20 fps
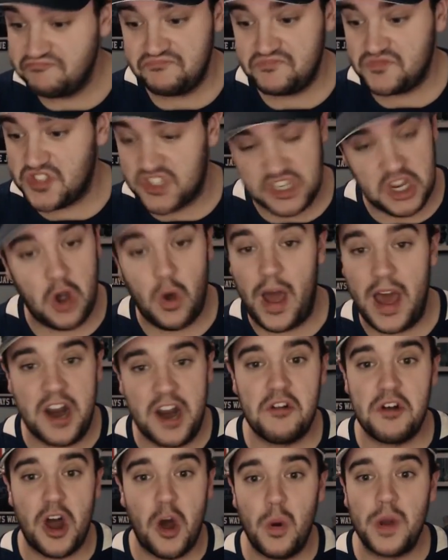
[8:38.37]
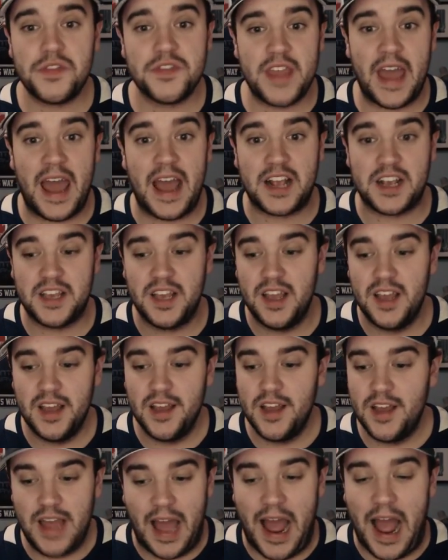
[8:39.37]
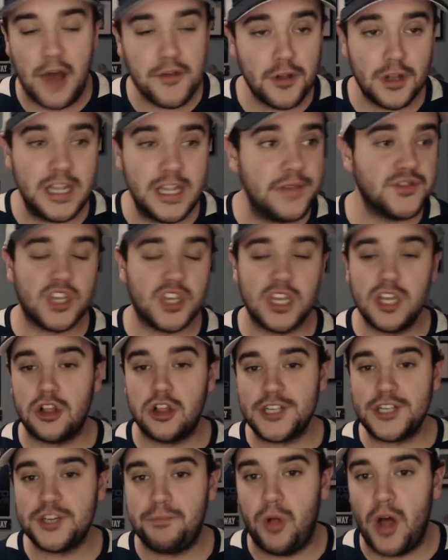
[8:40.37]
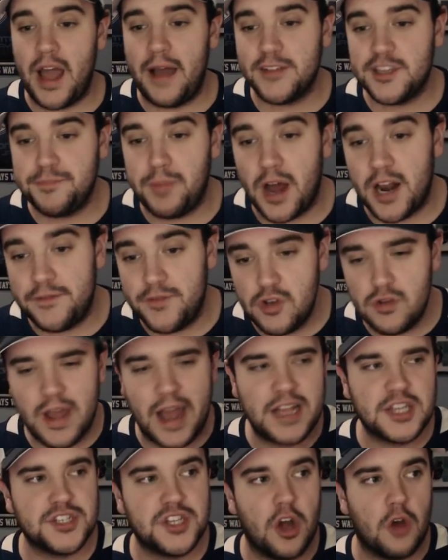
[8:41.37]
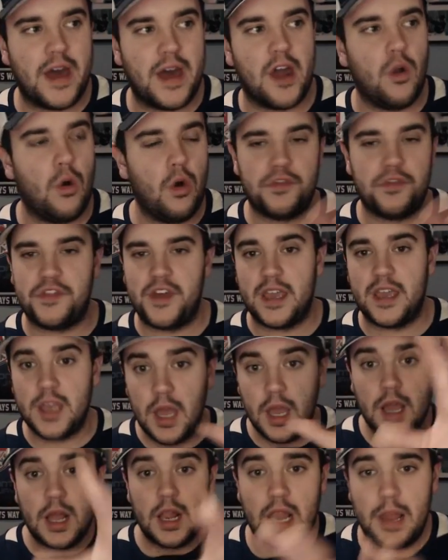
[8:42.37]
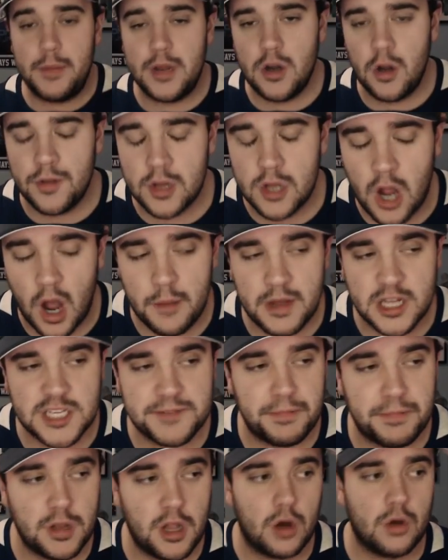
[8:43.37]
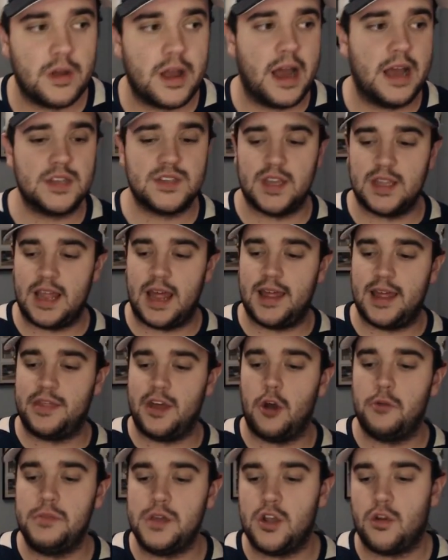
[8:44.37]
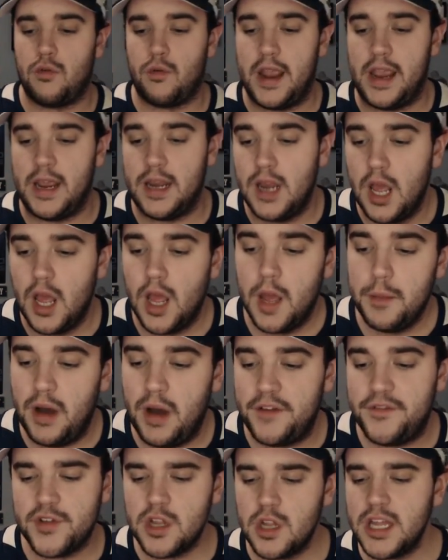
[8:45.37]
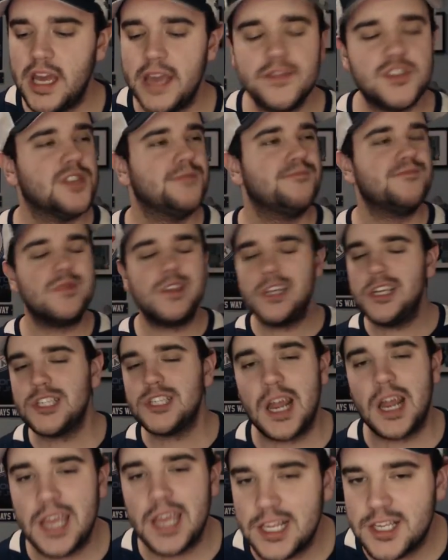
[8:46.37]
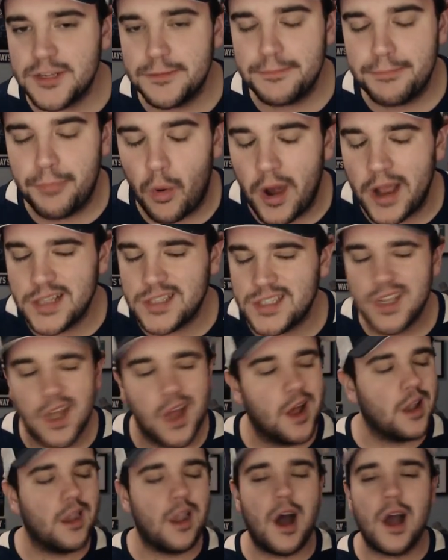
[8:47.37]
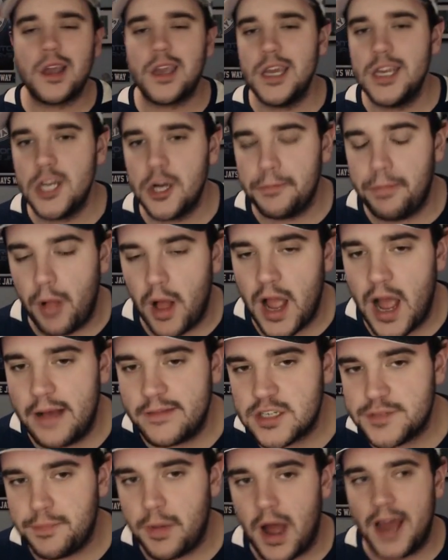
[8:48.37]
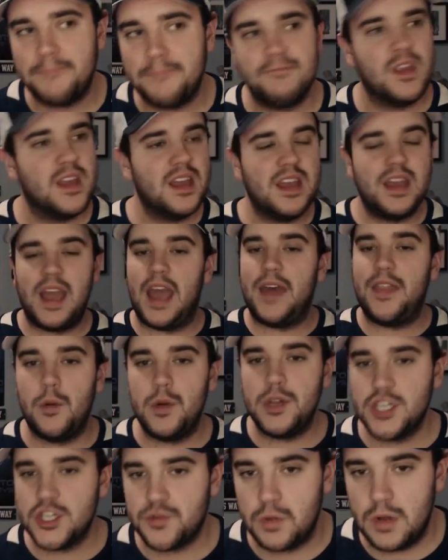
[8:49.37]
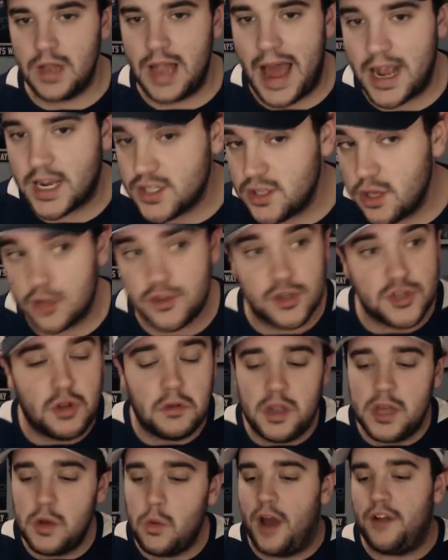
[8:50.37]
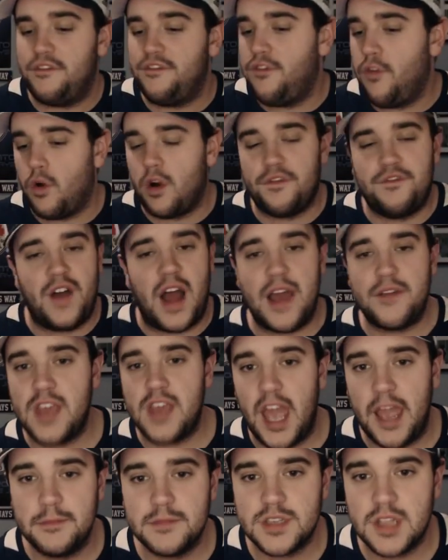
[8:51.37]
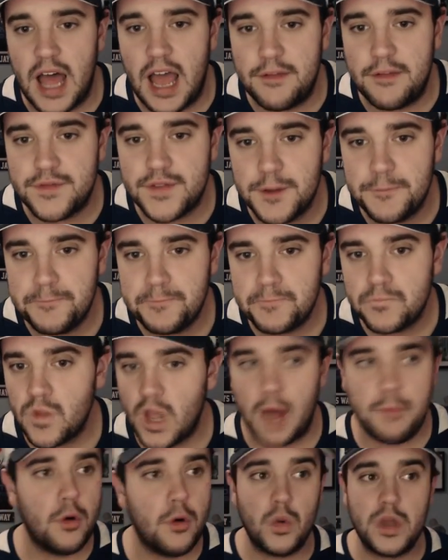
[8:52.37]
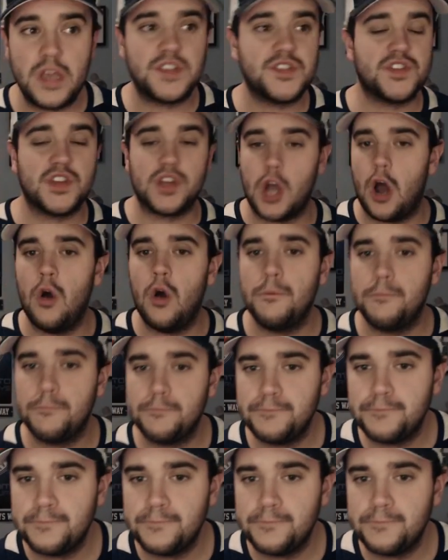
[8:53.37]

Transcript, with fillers: So I don't know what the heck, how the Leafs can clinch a playoff spot. If you guys know that whole thing, let me know in the comments below, guys, and that, that would be great. But for the Leafs, you just got to get some points, lock in your playoff spot, and then we just relax. Look, there's only, what, four or five games left, a couple weeks to go.